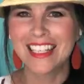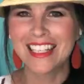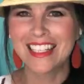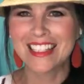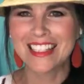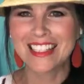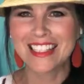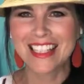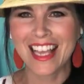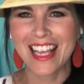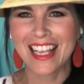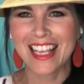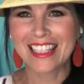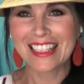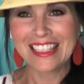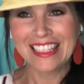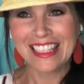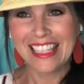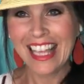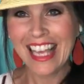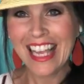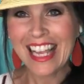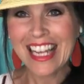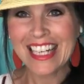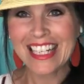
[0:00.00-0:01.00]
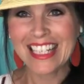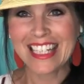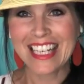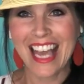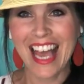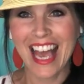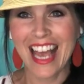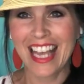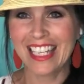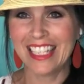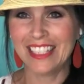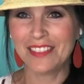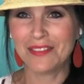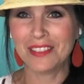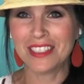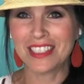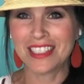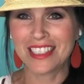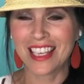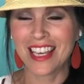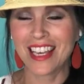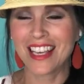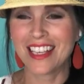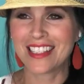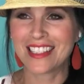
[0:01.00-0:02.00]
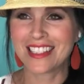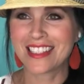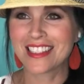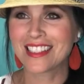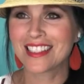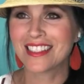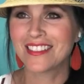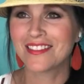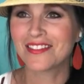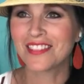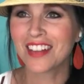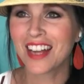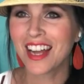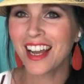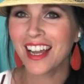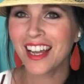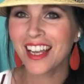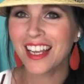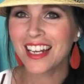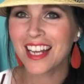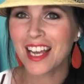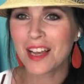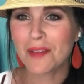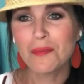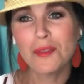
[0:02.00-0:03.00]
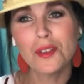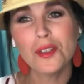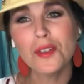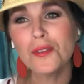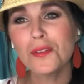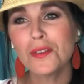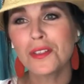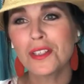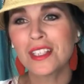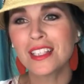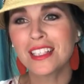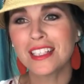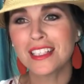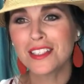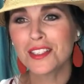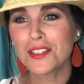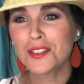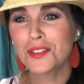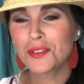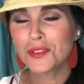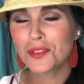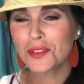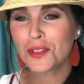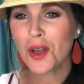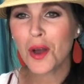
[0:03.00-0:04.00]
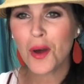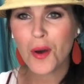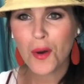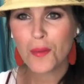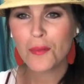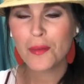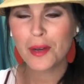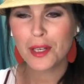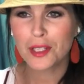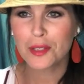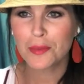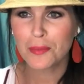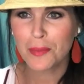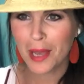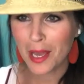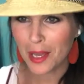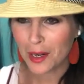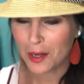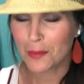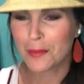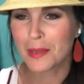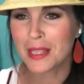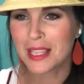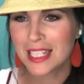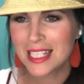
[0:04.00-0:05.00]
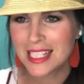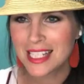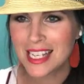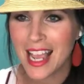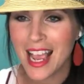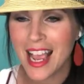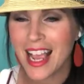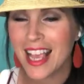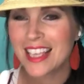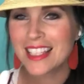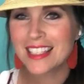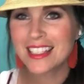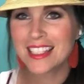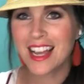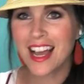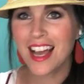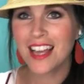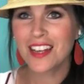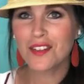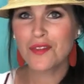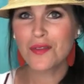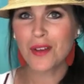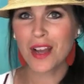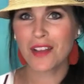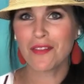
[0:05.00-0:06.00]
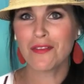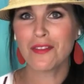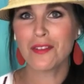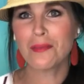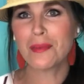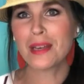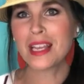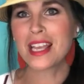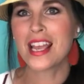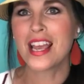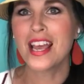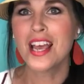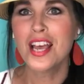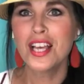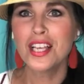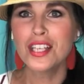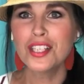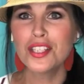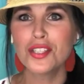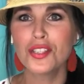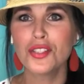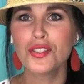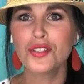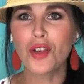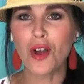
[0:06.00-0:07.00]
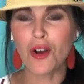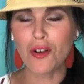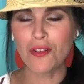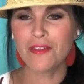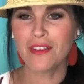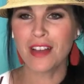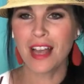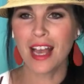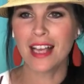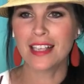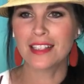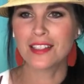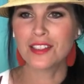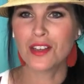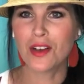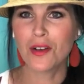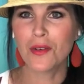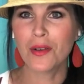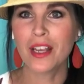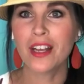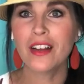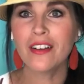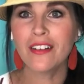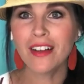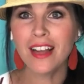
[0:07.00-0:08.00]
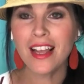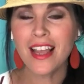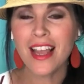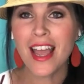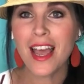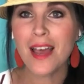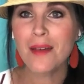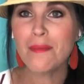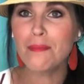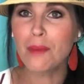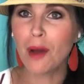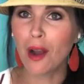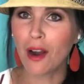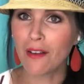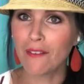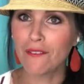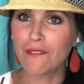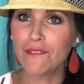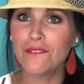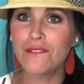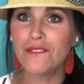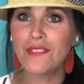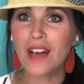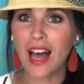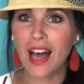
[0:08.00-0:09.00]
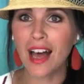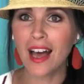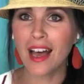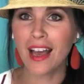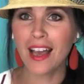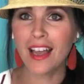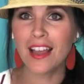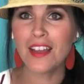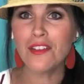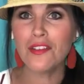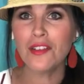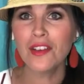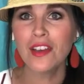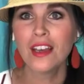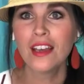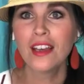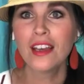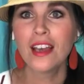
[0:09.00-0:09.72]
it's like late night with us, right? I'm usually so much better, but the day has gotten away from me so fast. So here I am, part five